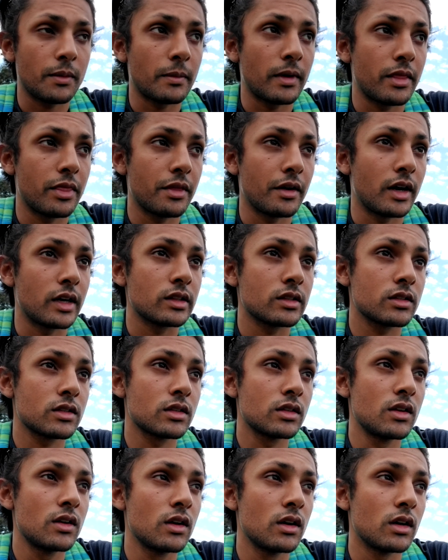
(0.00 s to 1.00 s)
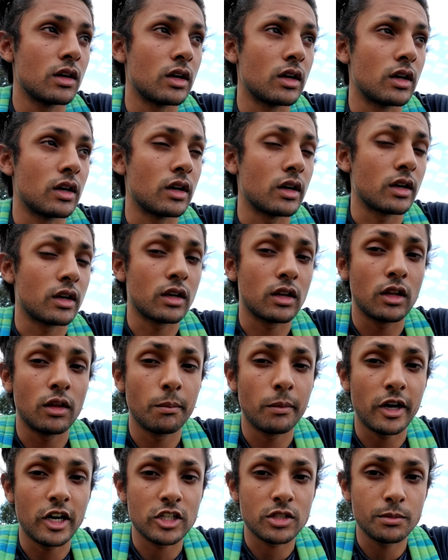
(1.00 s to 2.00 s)
my thoughts on
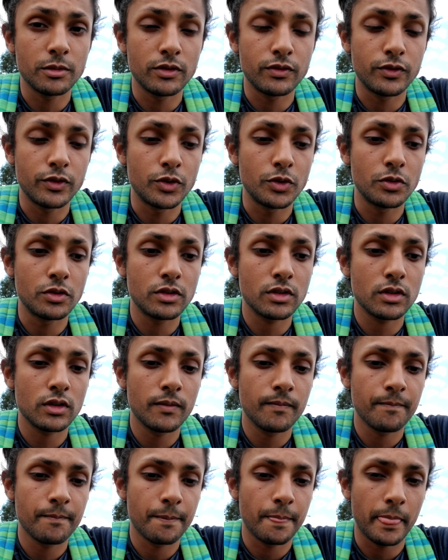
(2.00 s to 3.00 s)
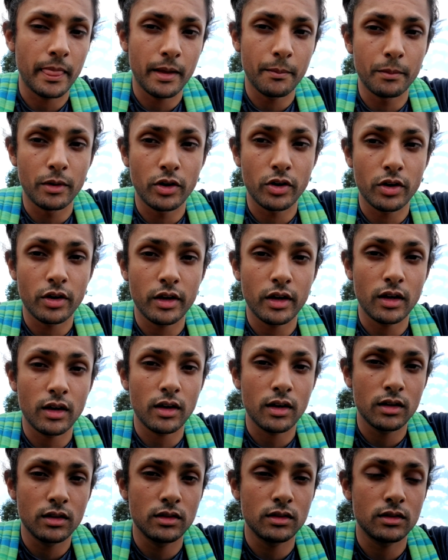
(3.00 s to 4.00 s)
Impossible Foods, Burger
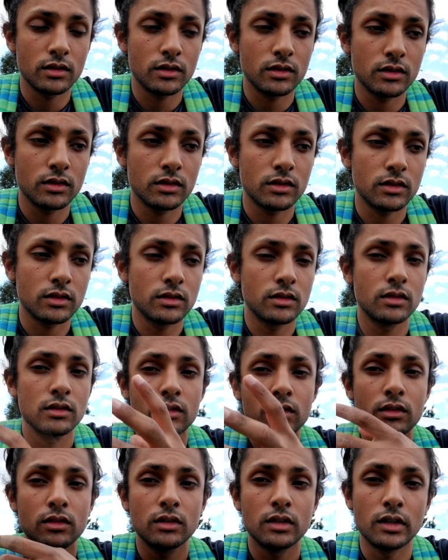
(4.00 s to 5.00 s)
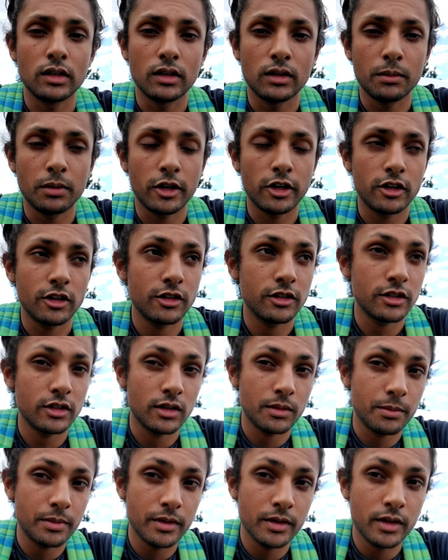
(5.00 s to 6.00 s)
King
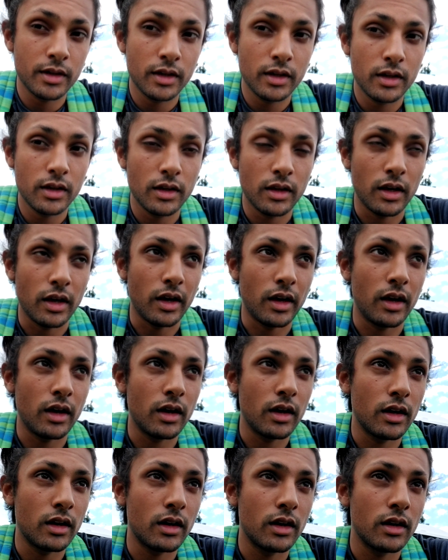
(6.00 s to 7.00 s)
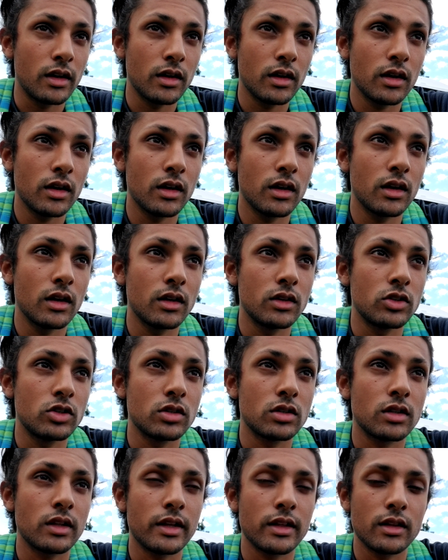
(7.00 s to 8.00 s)
partnership, and
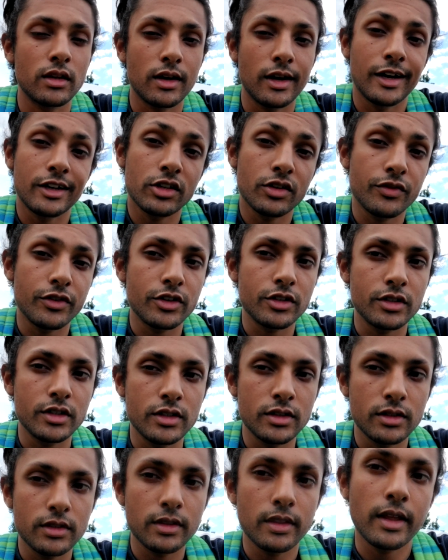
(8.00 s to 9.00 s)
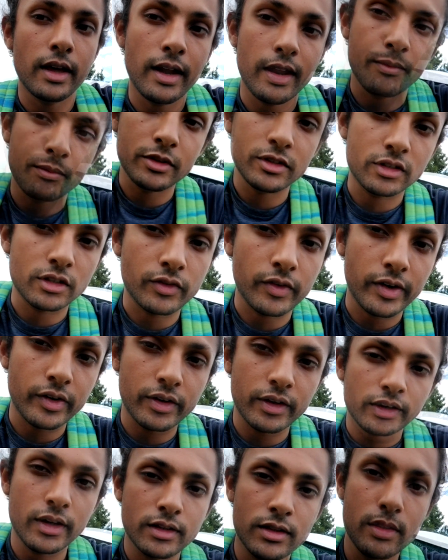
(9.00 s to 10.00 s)
just like the controversies that have been
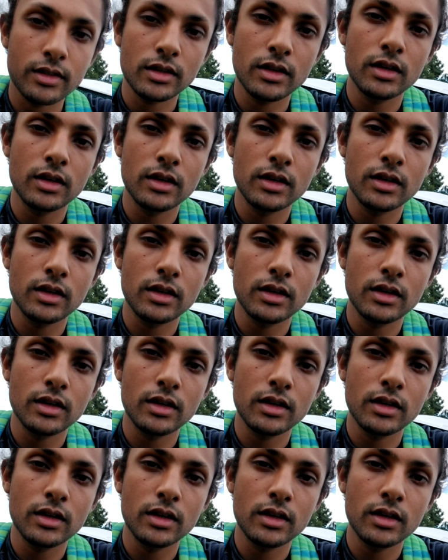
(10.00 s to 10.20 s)
surrounding it.